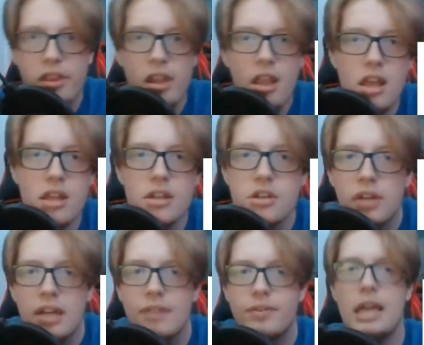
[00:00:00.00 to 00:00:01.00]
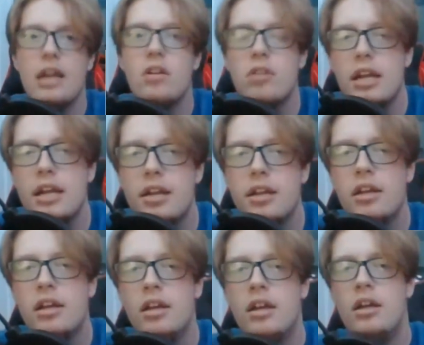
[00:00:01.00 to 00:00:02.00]
and then you would have Gatorade
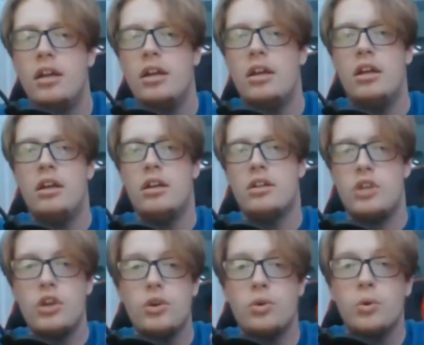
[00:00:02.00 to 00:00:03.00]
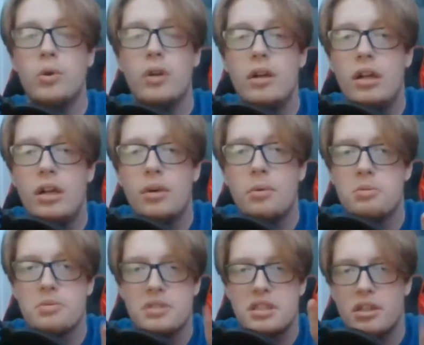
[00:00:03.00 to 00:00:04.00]
2, which
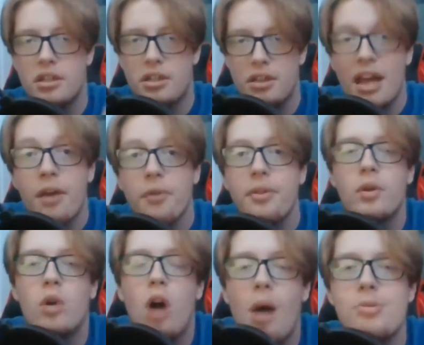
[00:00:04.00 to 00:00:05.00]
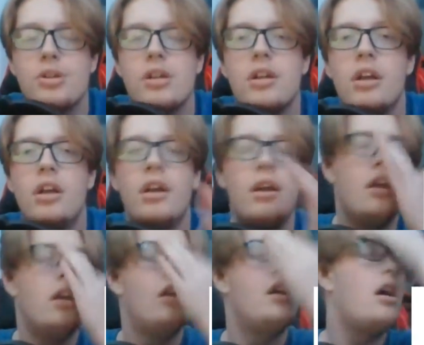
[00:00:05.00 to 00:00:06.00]
was the, the healthier option.
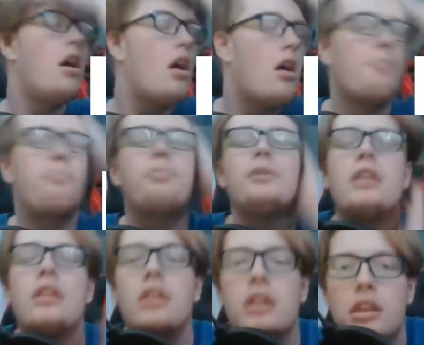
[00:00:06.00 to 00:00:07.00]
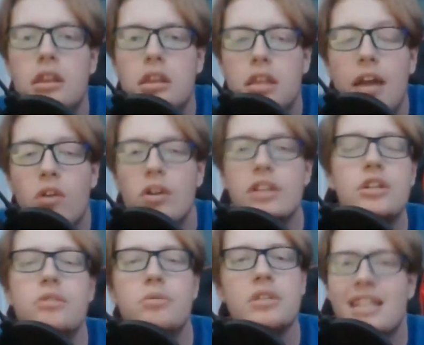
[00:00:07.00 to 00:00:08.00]
But Gatorade
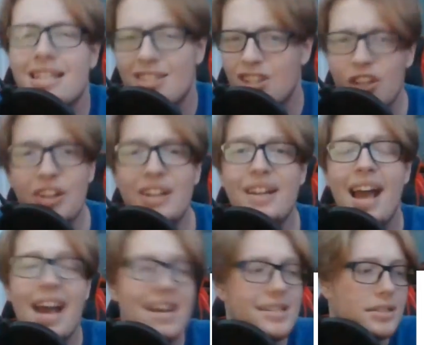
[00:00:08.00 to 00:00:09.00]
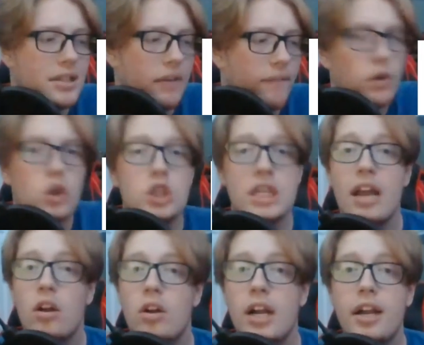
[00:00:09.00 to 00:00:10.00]
2 wasn't as good as the first
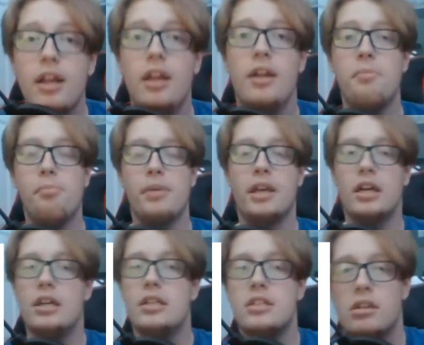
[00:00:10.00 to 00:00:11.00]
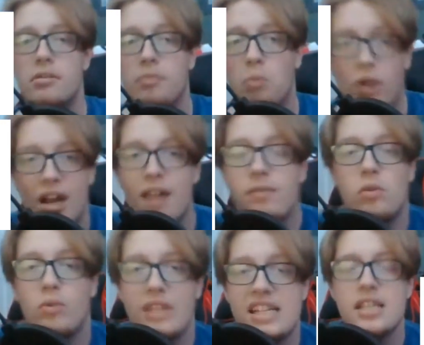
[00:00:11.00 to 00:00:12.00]
Gatorade because of whatever
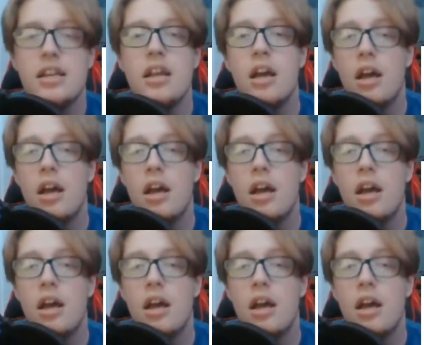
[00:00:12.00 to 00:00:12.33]
reason.